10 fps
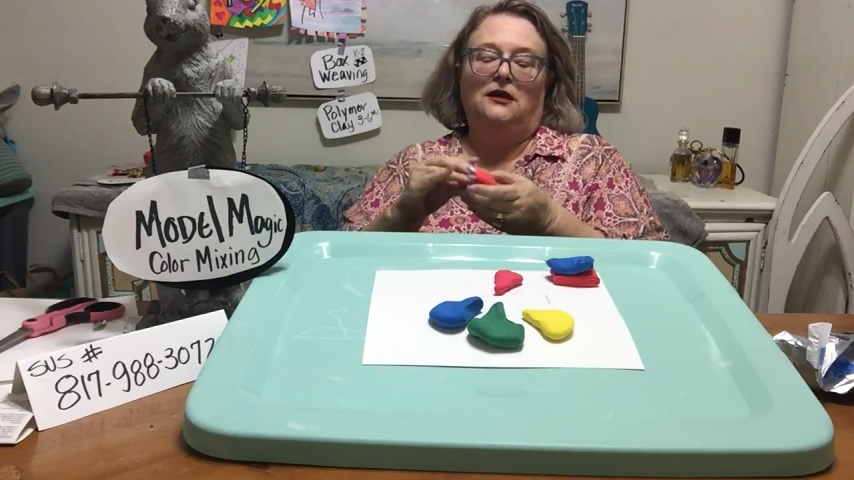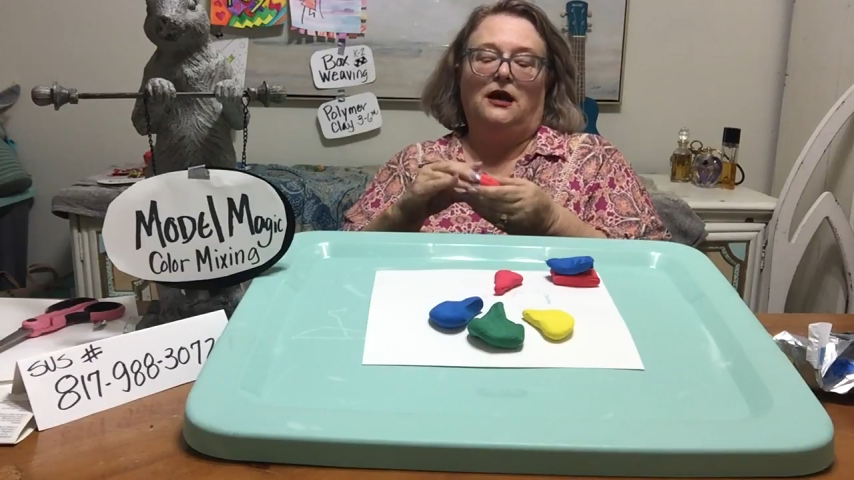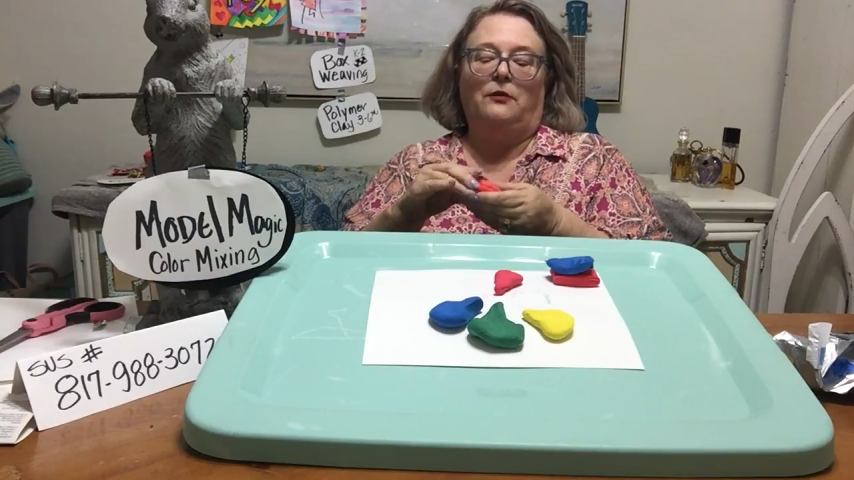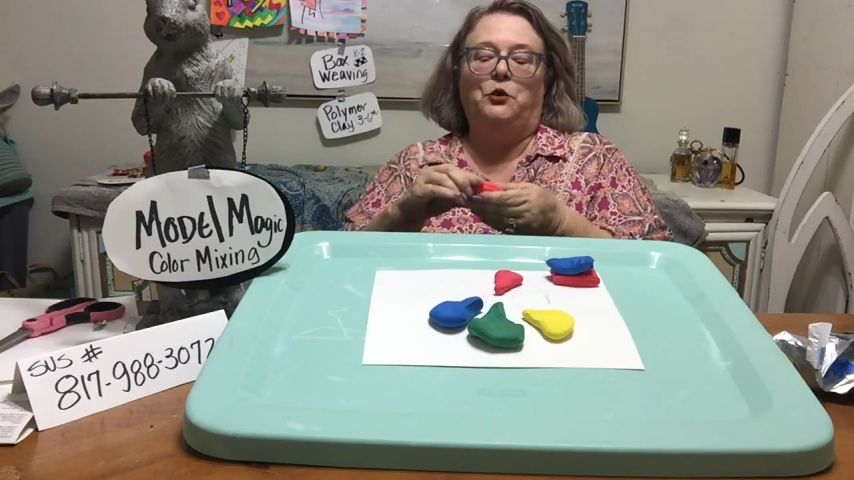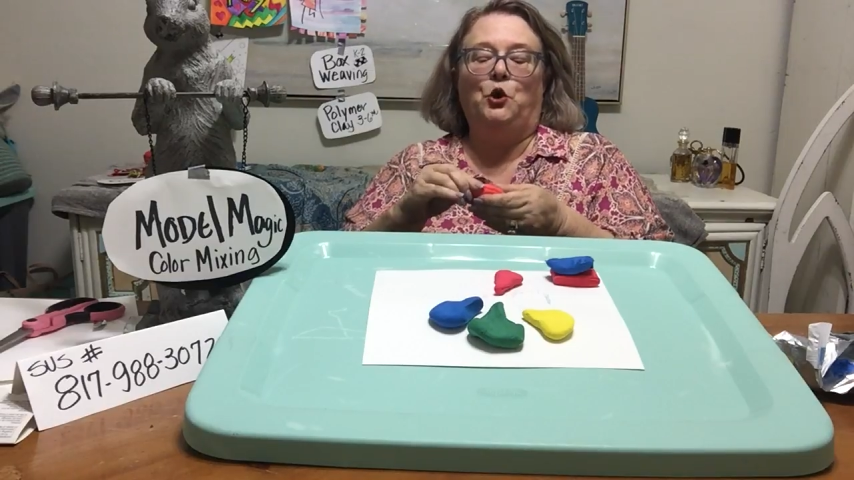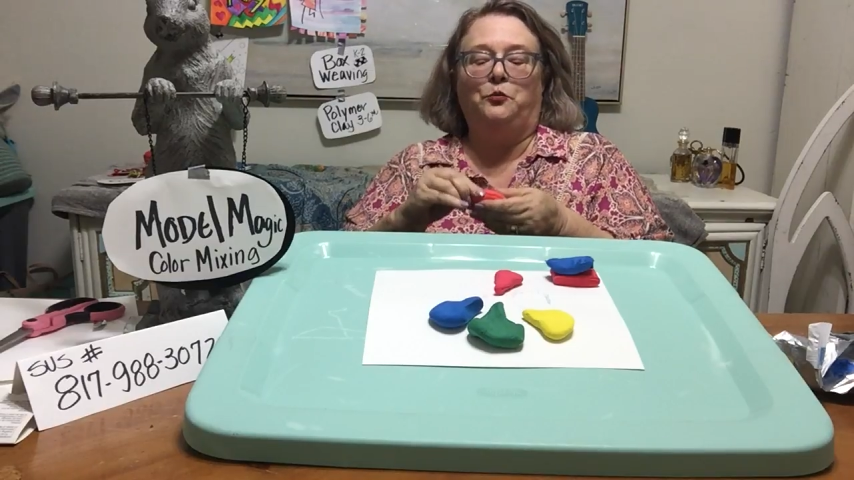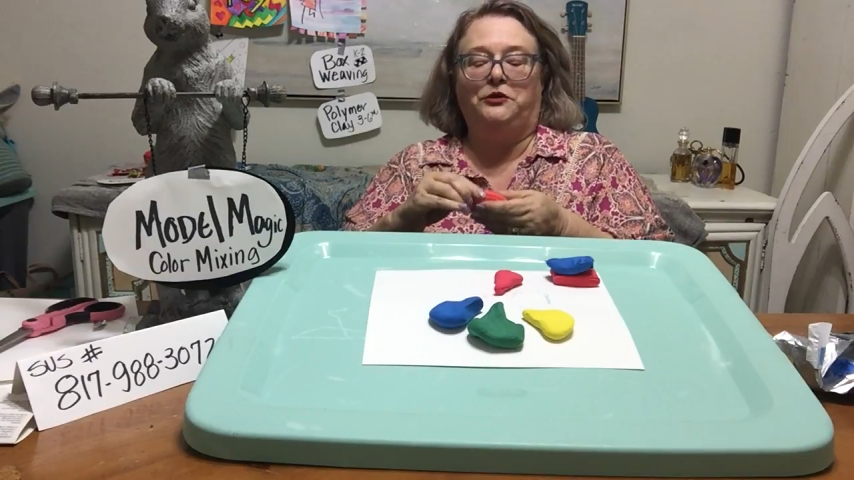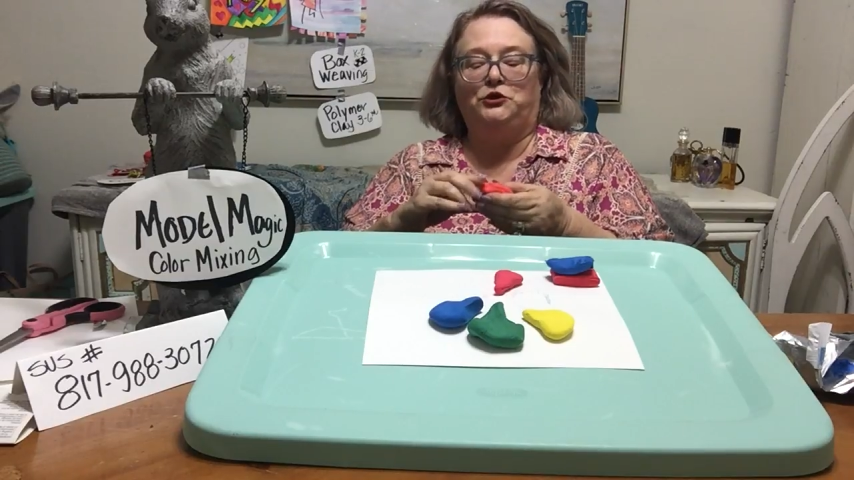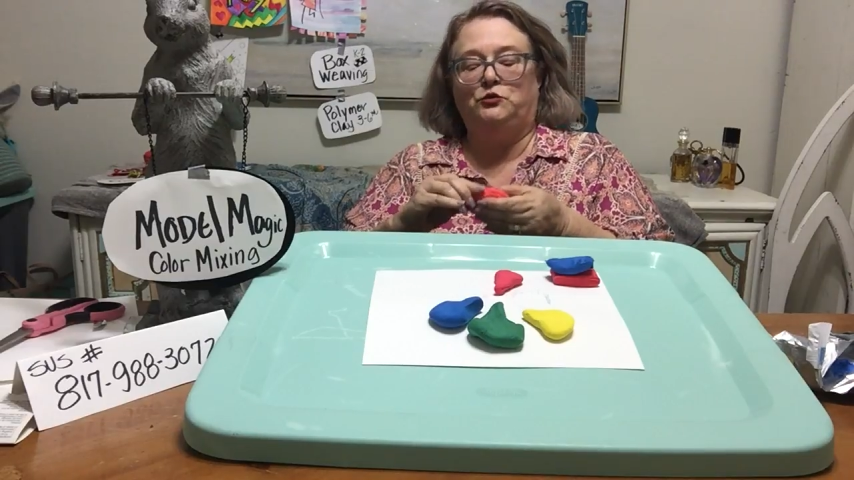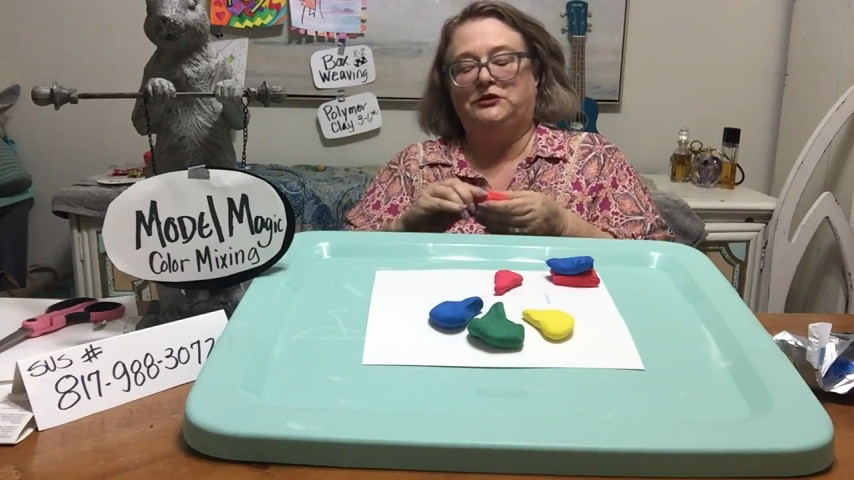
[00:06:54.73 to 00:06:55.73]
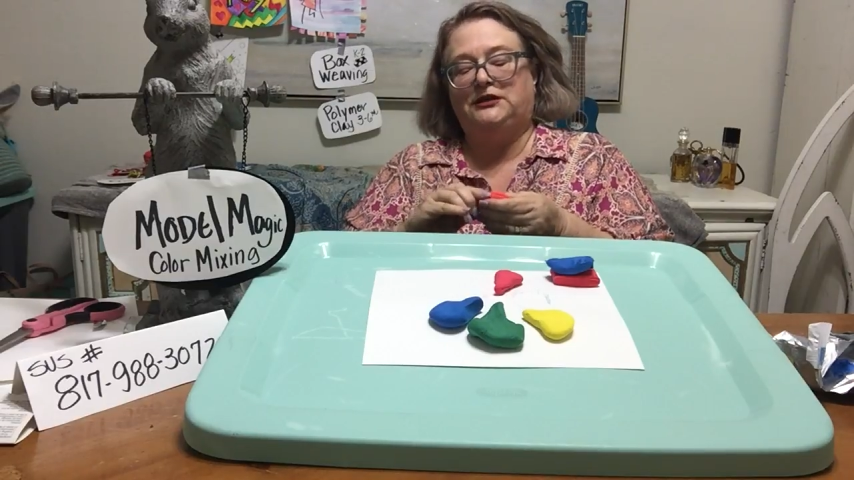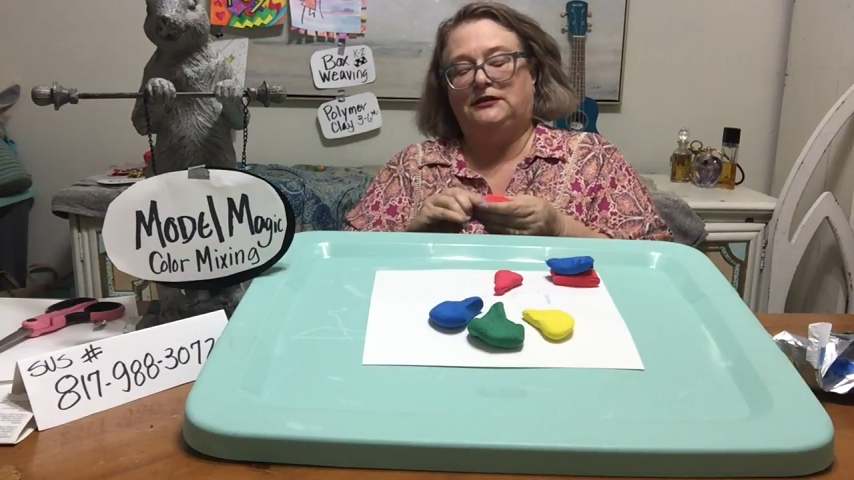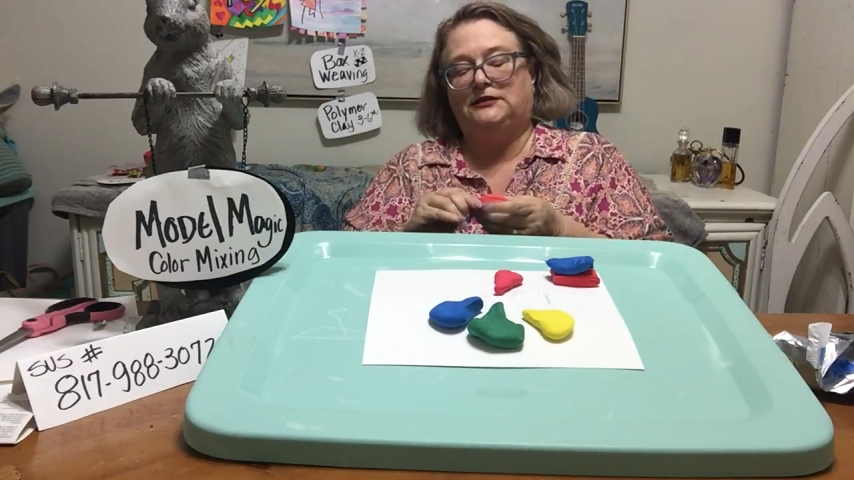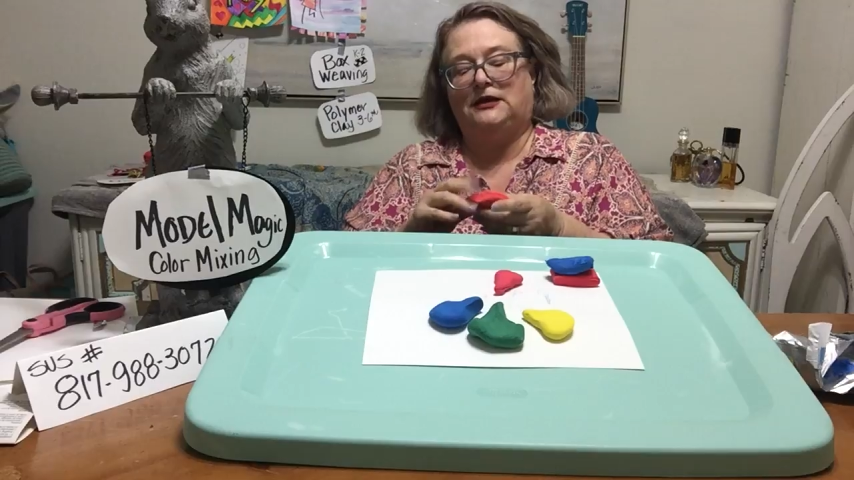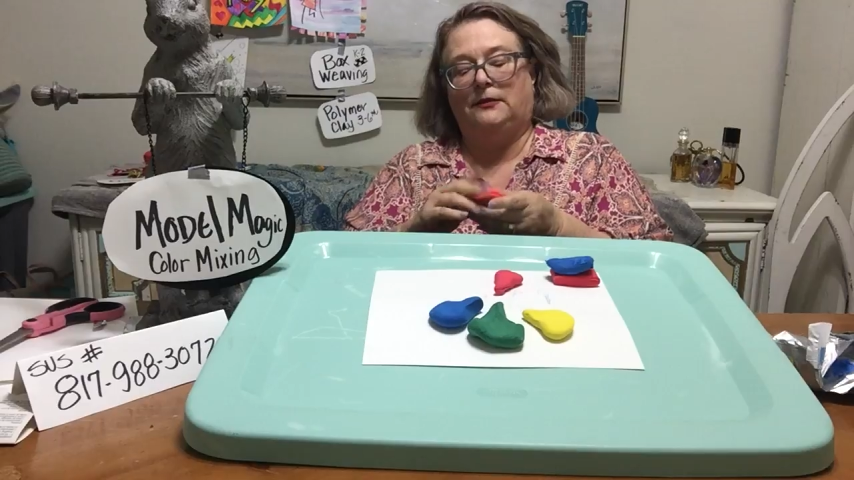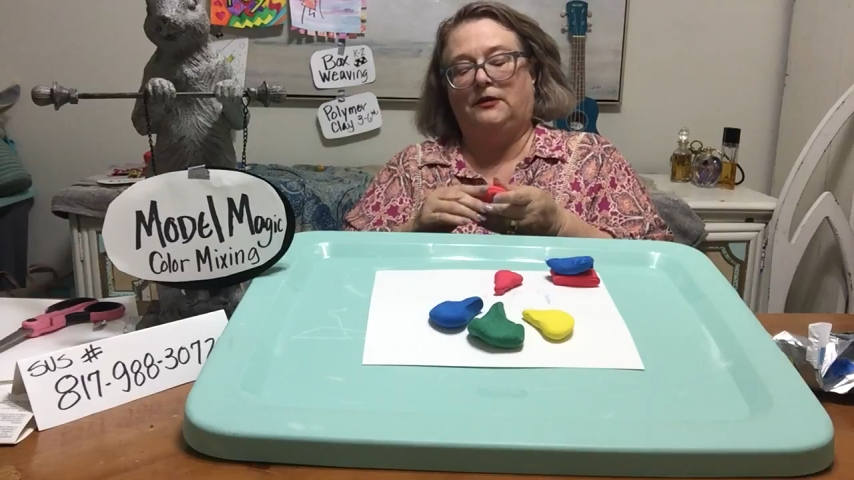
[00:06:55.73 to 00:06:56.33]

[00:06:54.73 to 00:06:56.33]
I would hope that you would take the time